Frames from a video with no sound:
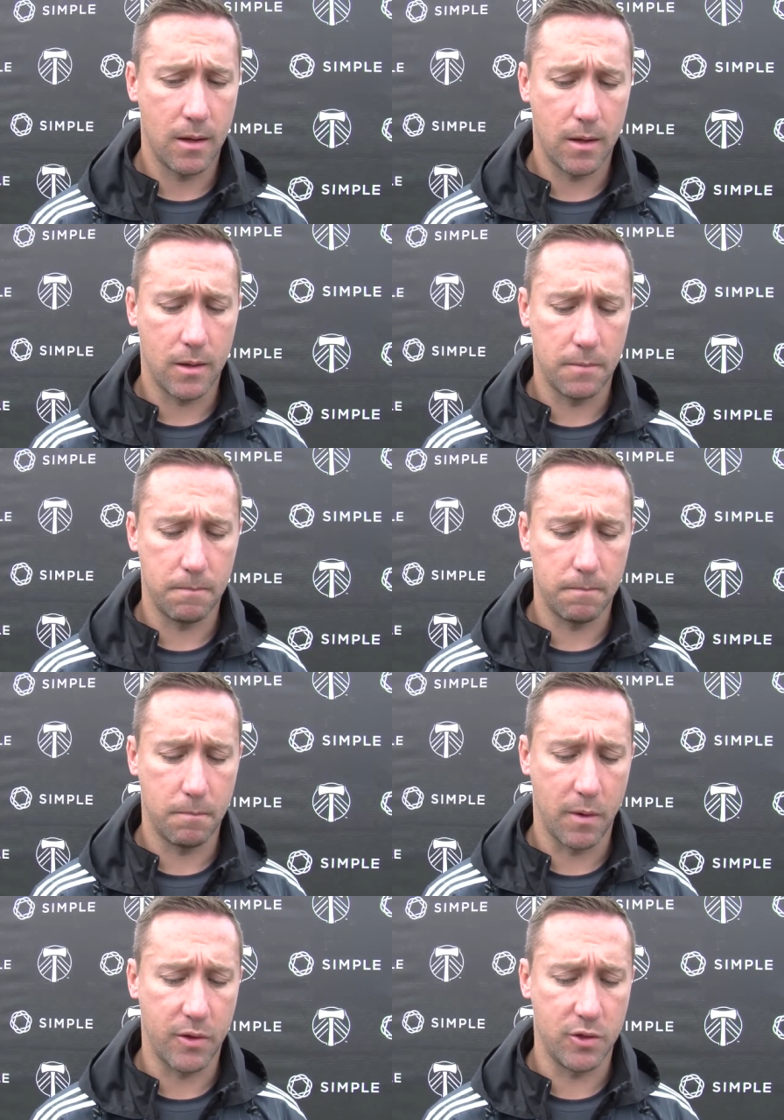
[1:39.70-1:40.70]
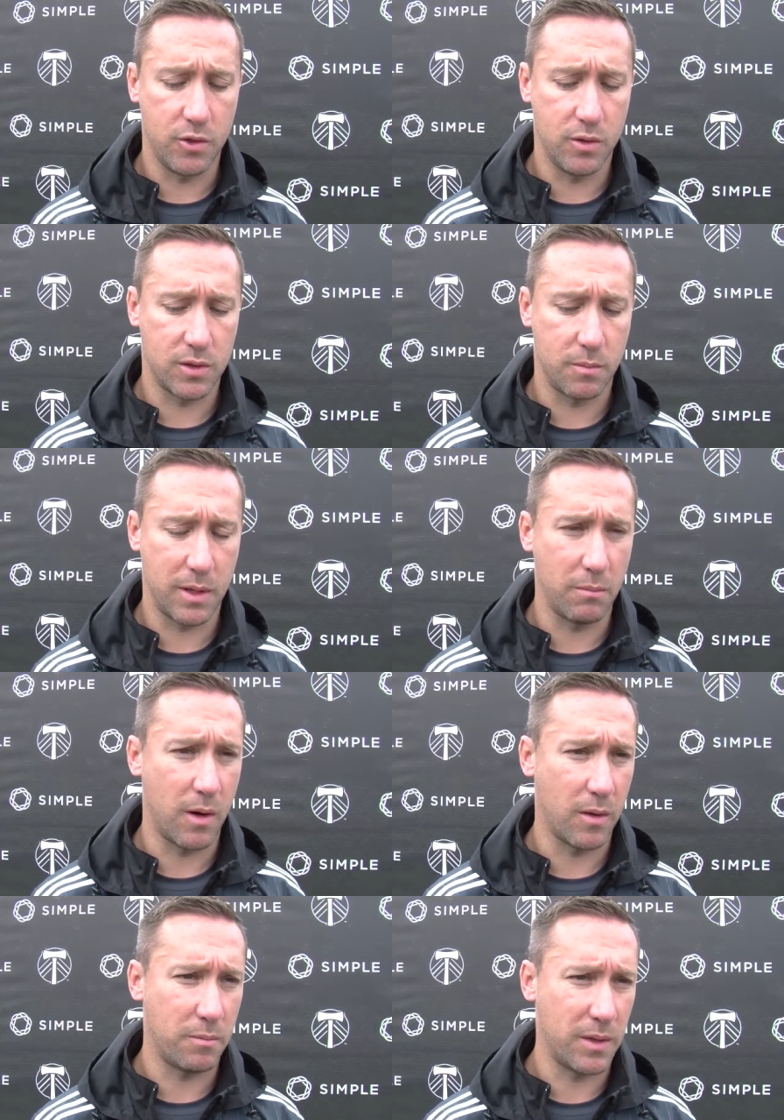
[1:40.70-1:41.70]
Um, month of June is a big
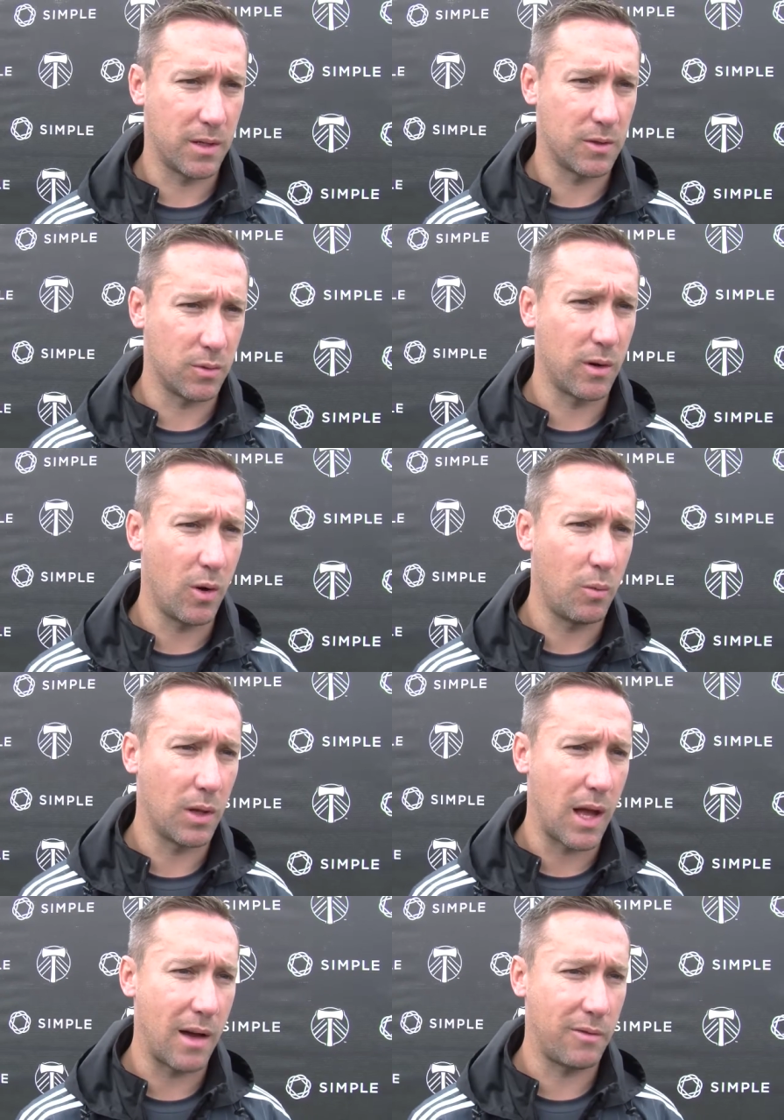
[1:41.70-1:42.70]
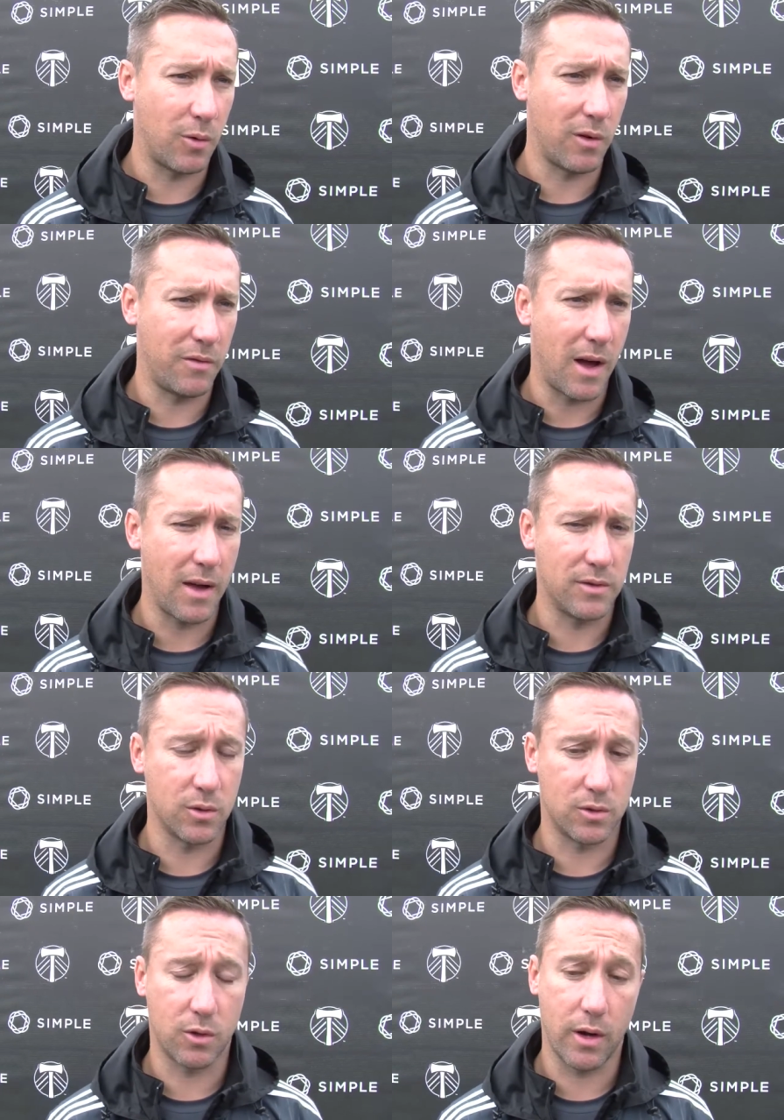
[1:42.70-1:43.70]
month because we're at home a lot, four or five,
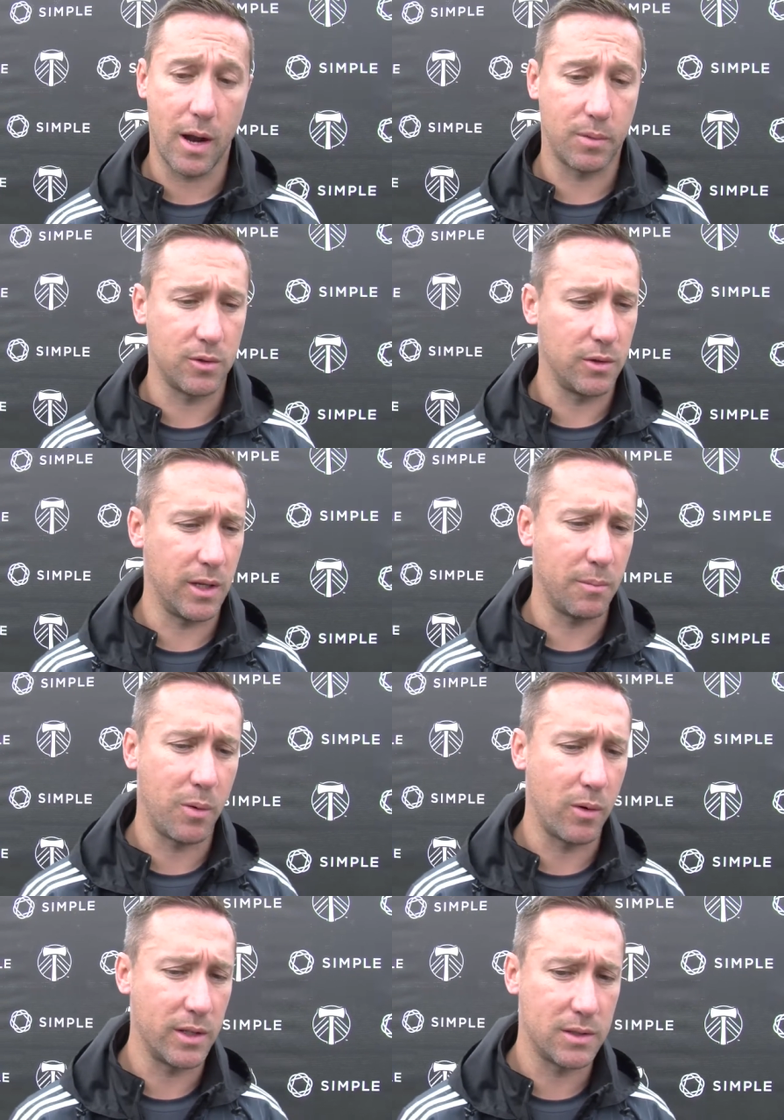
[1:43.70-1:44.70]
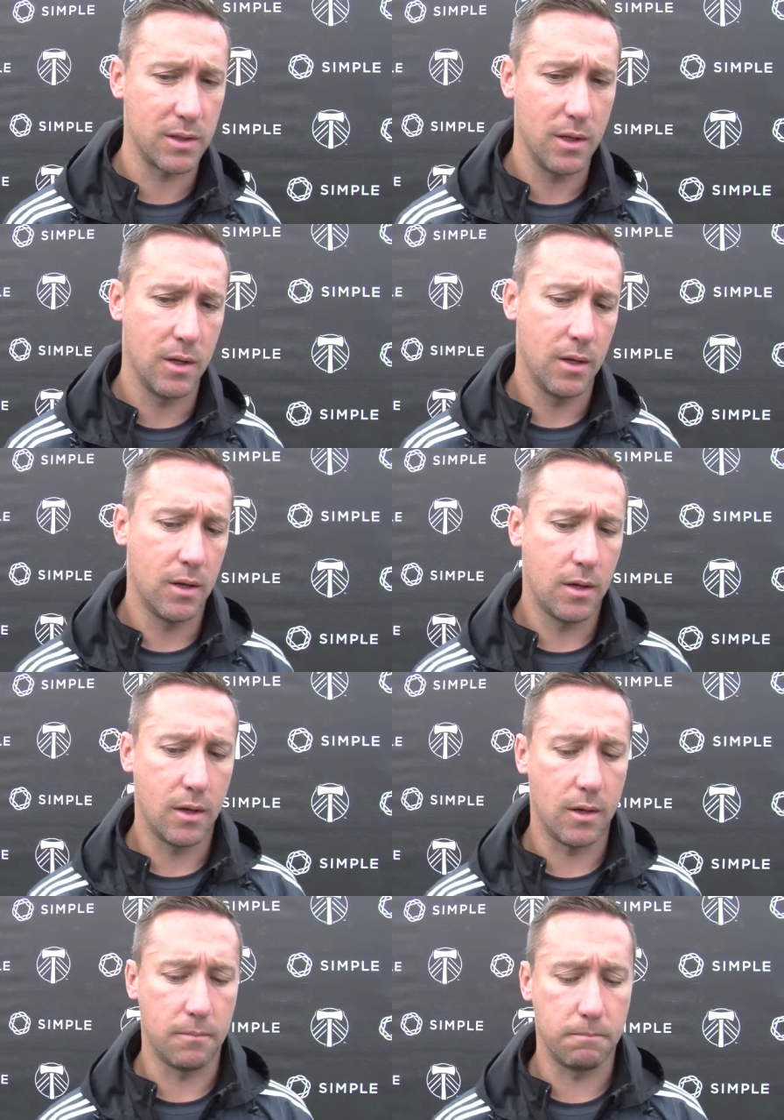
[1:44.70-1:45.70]
so it's a great opportunity to get points.
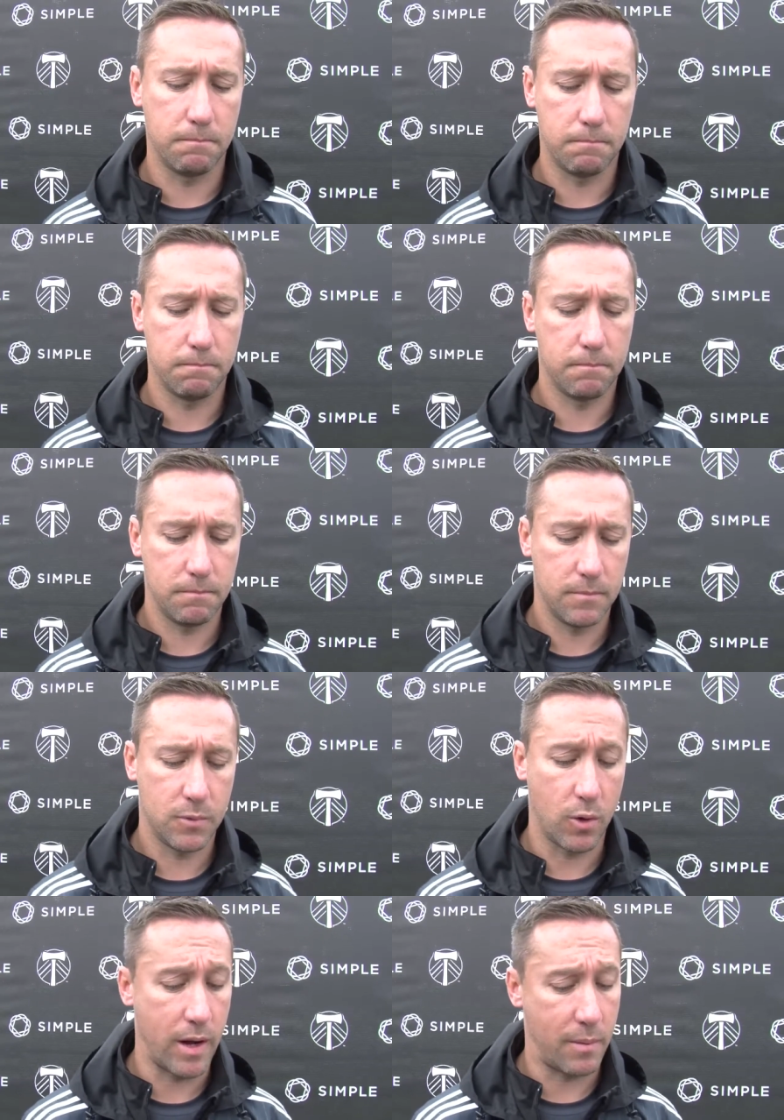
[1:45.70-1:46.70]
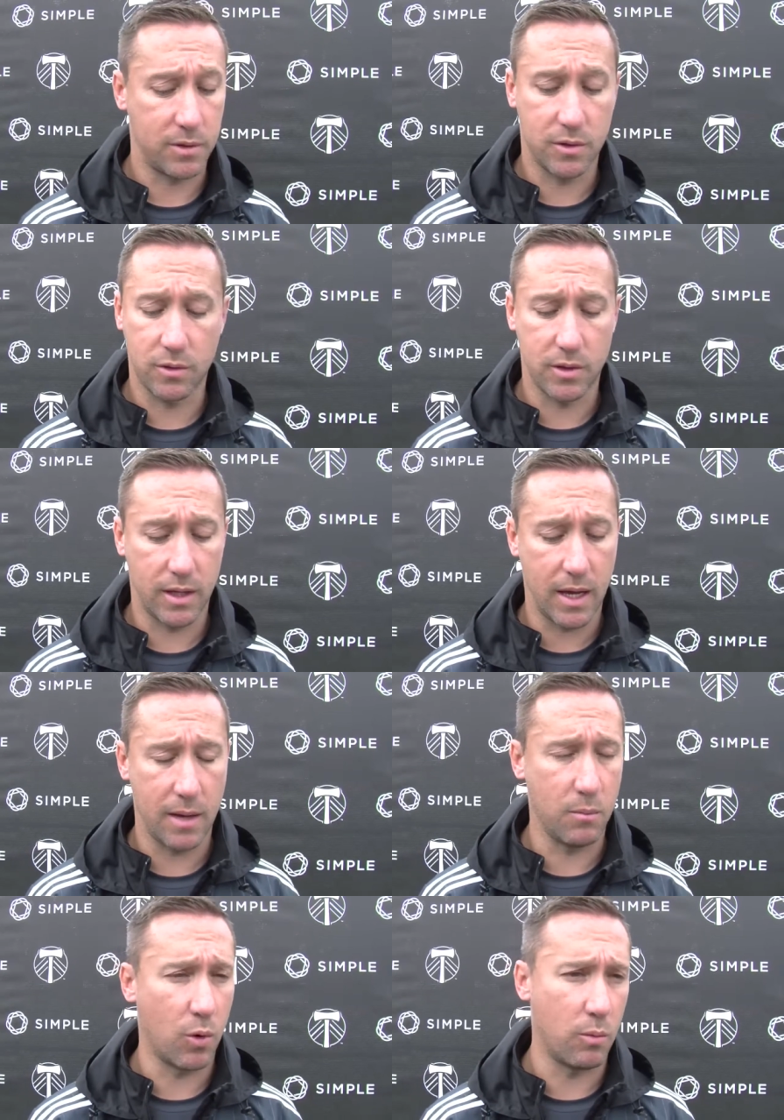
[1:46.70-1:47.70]
Um, great opportunity to
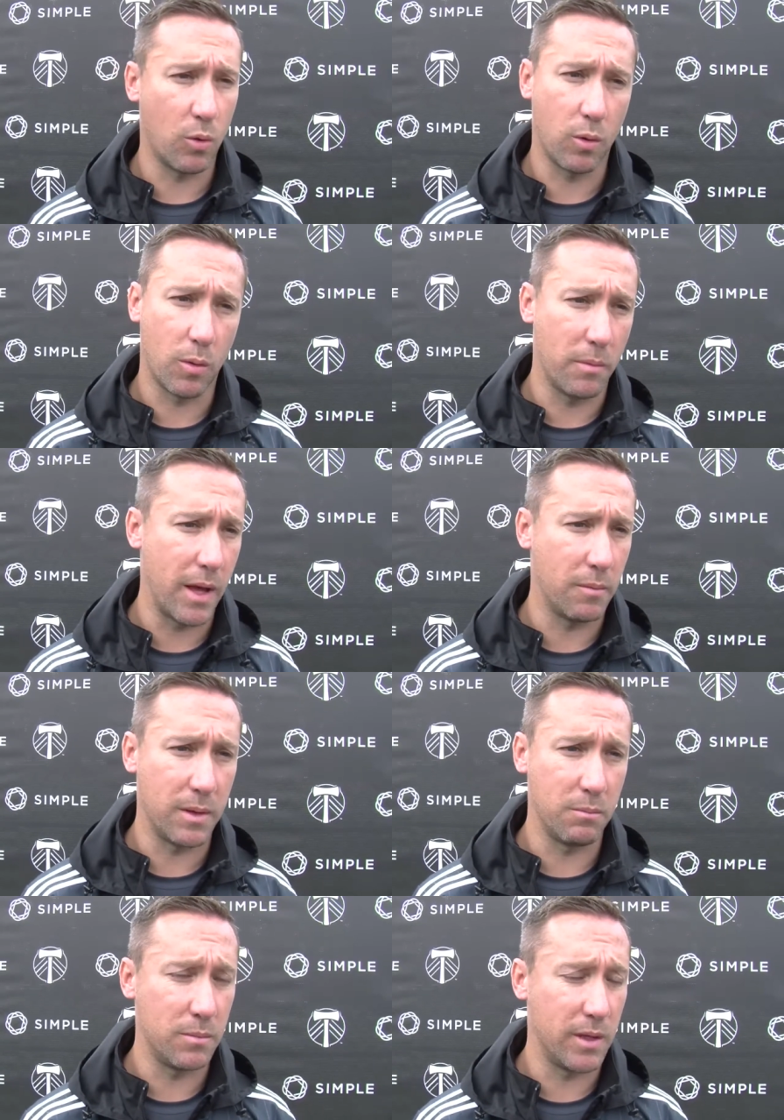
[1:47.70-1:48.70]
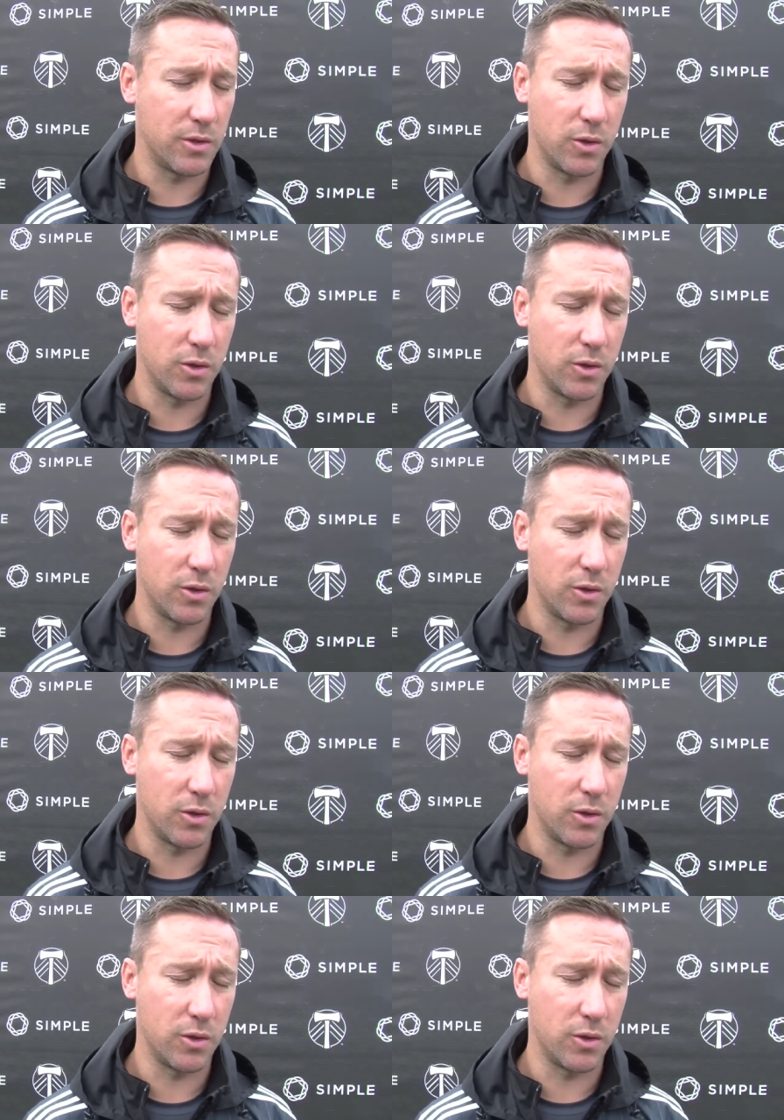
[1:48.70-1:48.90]
gain more and more momentum and, and